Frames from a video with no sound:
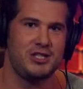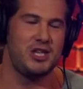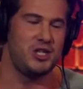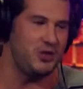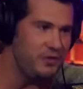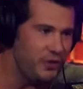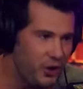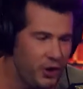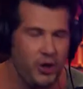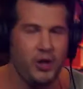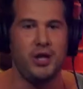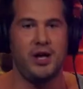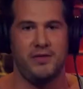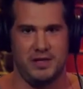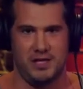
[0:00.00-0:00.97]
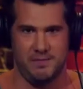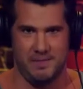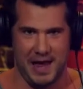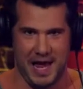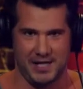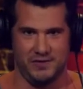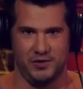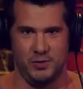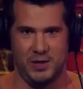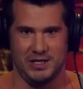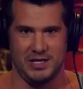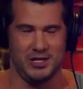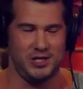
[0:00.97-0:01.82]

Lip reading: that you've heard of in the past few weeks?